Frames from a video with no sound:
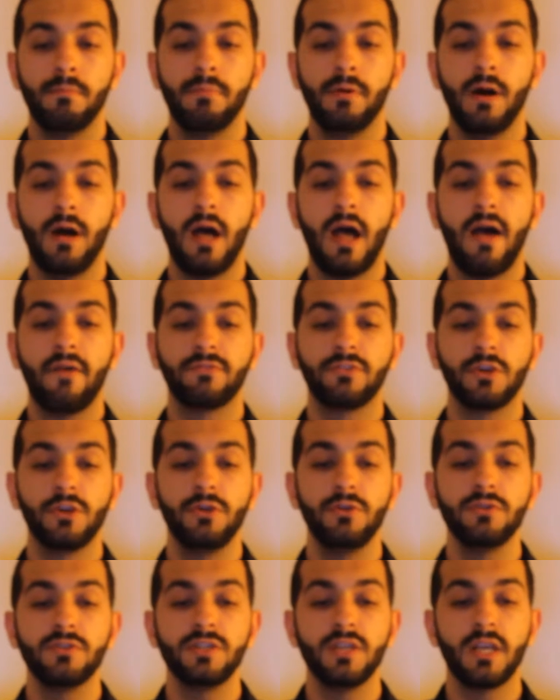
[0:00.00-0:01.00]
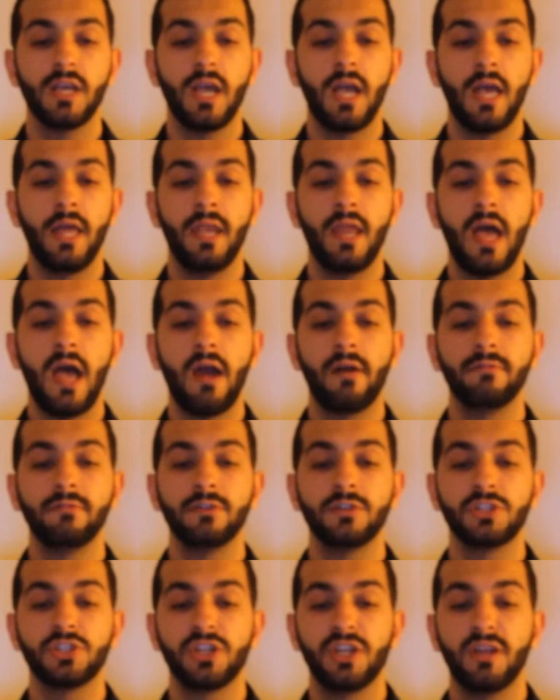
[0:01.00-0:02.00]
but after using an
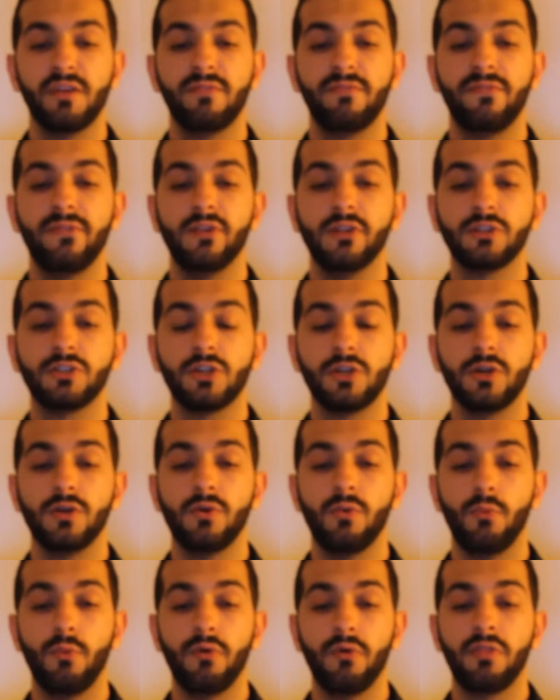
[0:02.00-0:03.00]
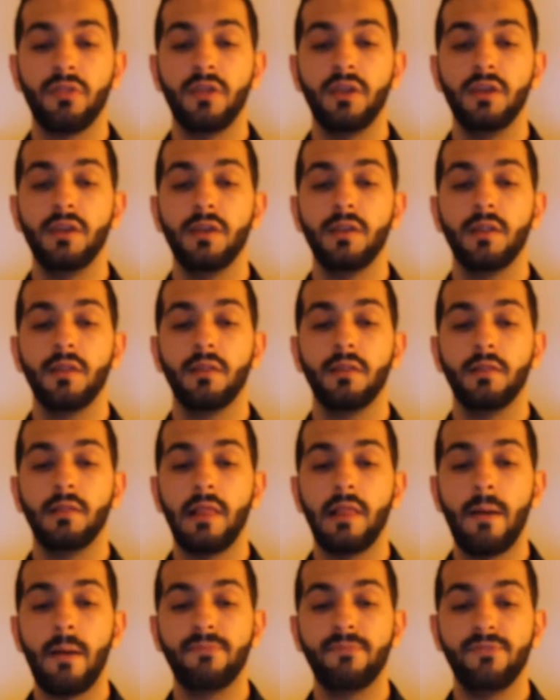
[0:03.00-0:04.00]
averaging filter within
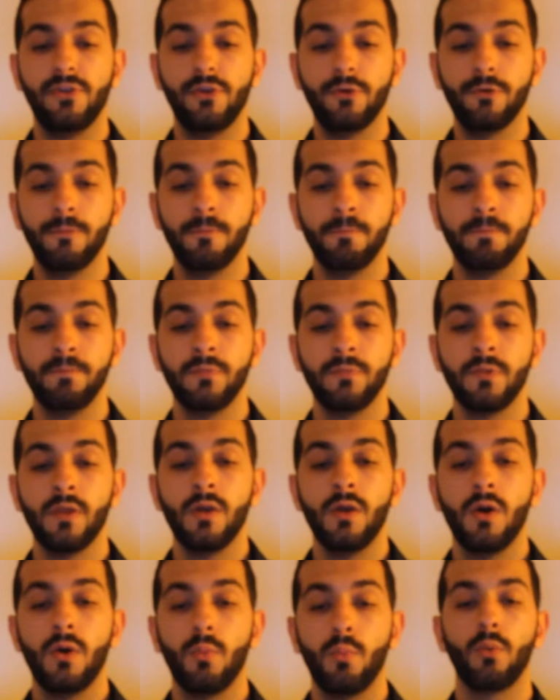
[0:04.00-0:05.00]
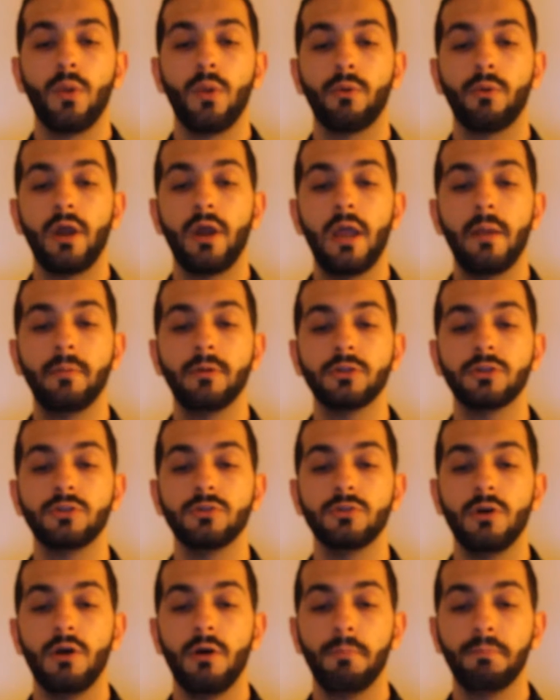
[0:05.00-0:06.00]
LabVIEW, we were able
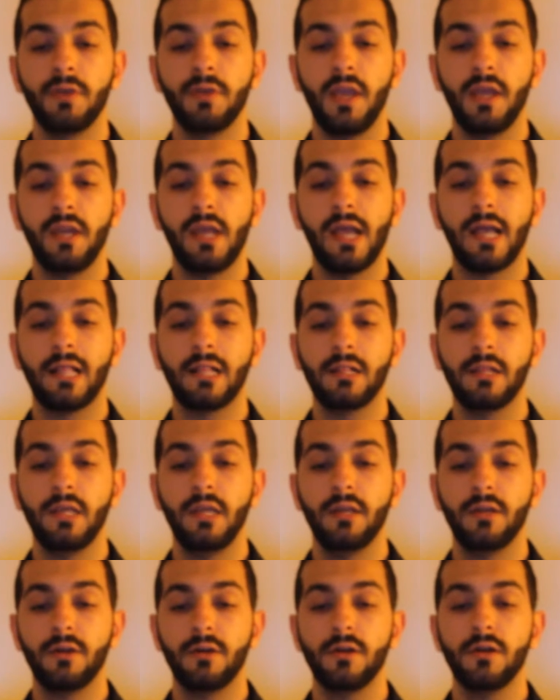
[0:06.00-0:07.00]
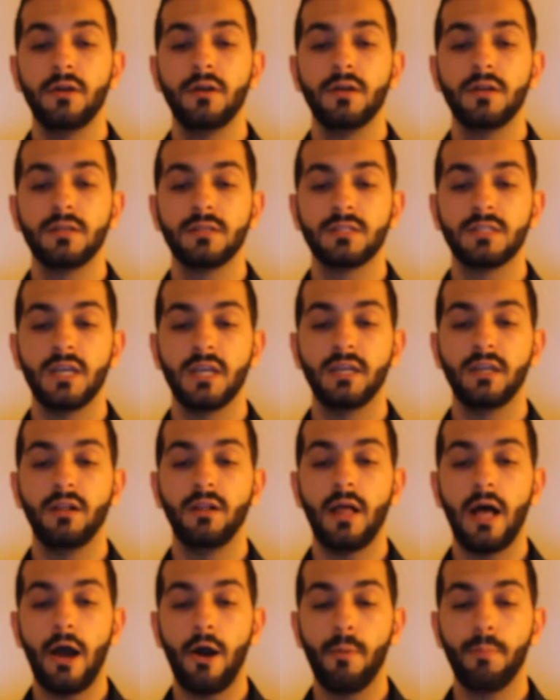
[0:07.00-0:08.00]
to obtain a cleaner
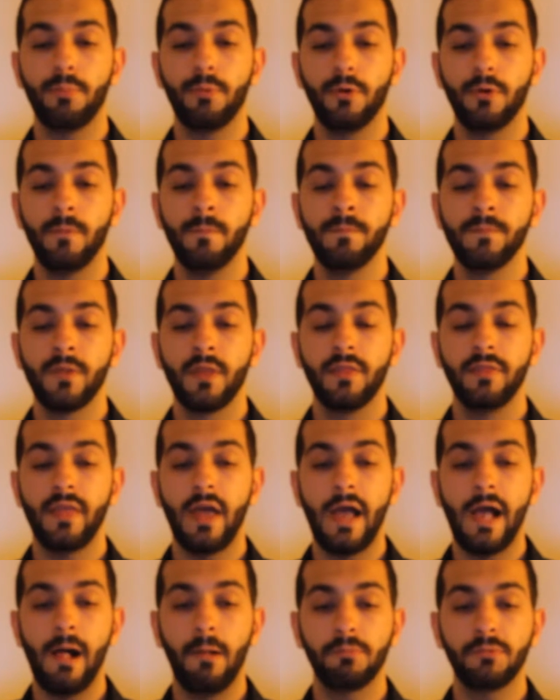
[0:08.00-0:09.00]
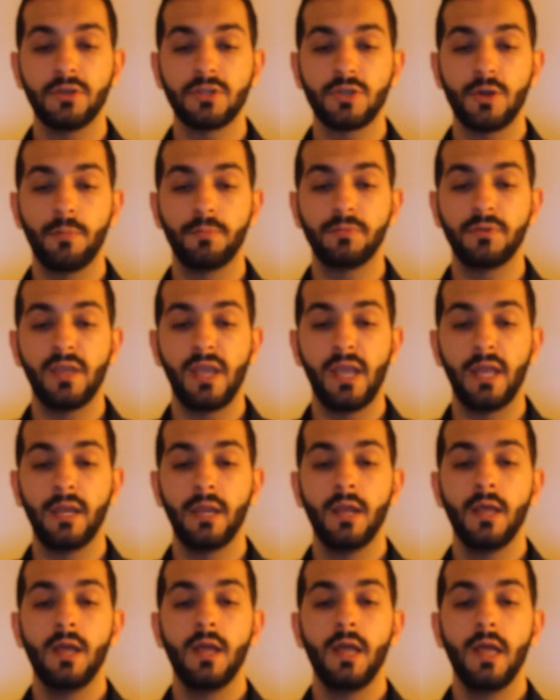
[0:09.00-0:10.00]
signal output that helped us obtain
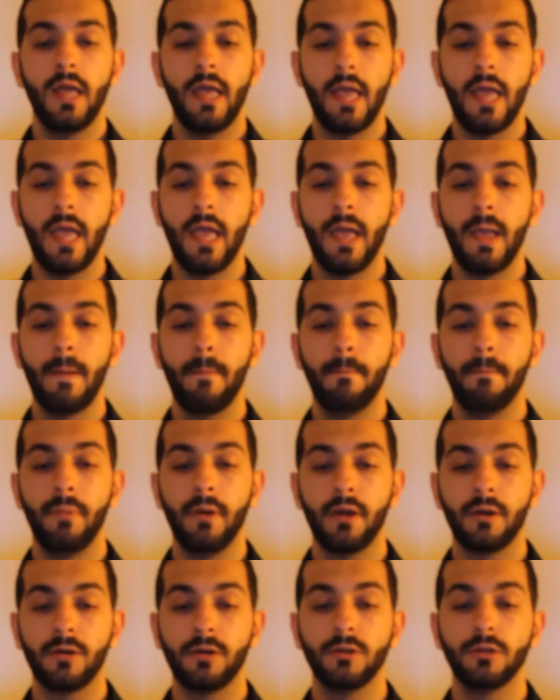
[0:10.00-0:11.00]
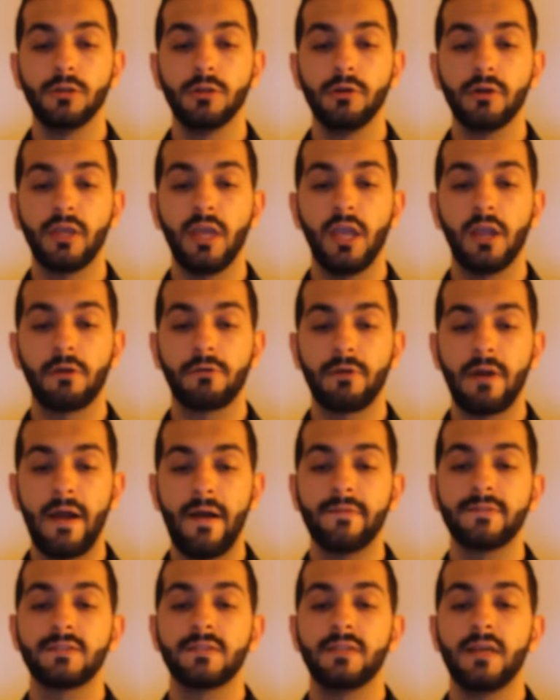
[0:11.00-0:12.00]
a better looking
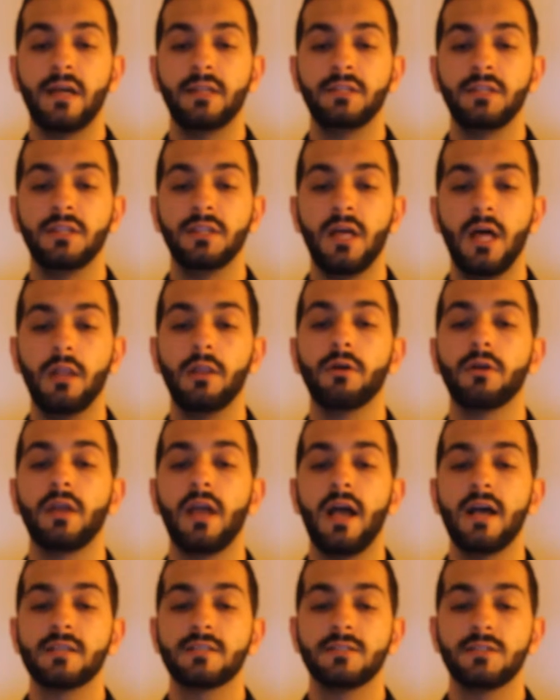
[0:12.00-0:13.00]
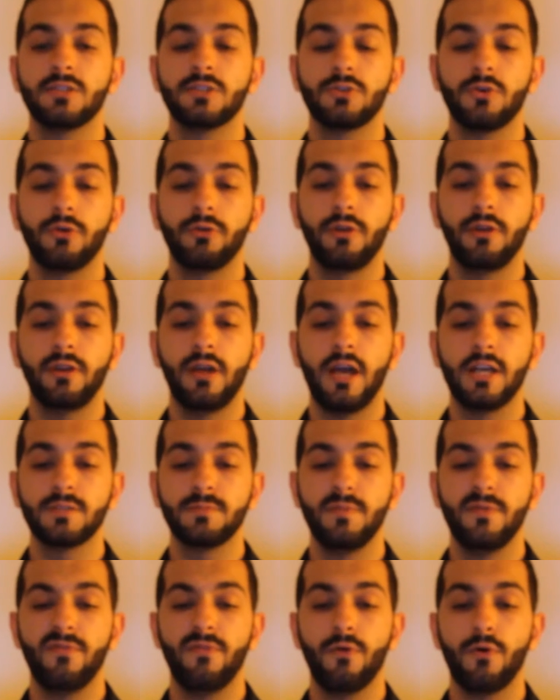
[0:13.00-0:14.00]
graphs that did not look as distorted as
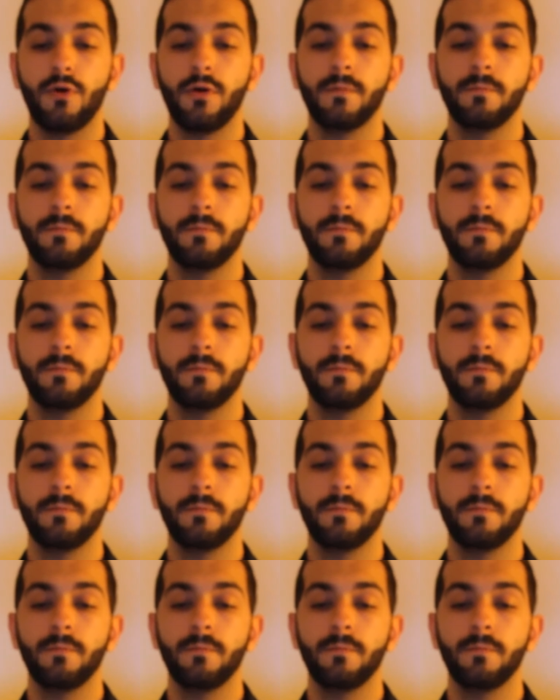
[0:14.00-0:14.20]
before.